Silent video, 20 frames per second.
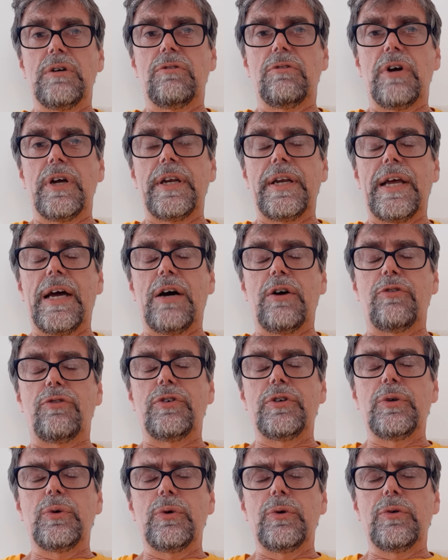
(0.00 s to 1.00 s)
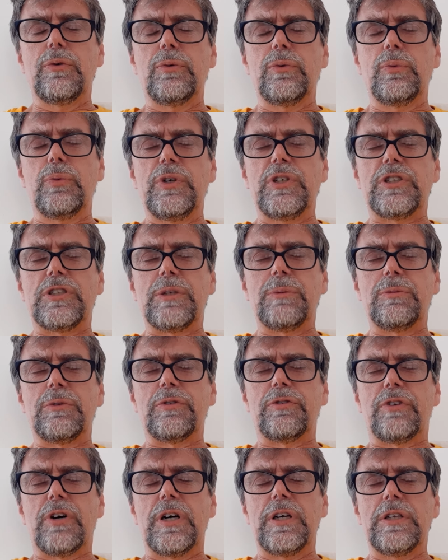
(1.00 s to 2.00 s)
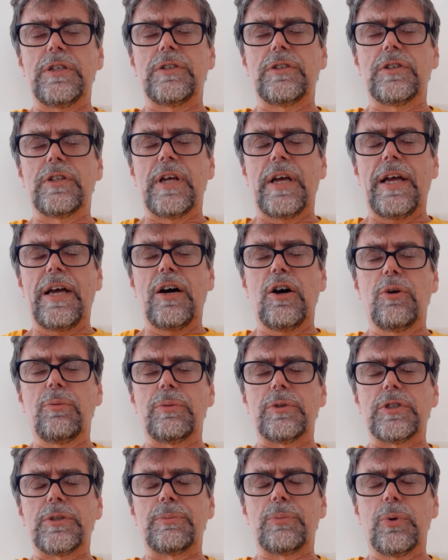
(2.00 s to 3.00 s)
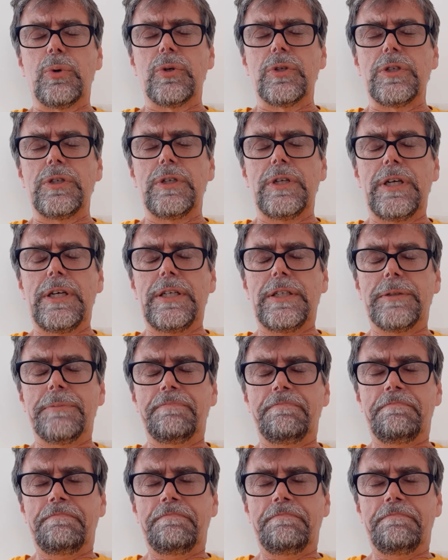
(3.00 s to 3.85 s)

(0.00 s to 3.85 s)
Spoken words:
right now, for wisdom to find the help and support that you need,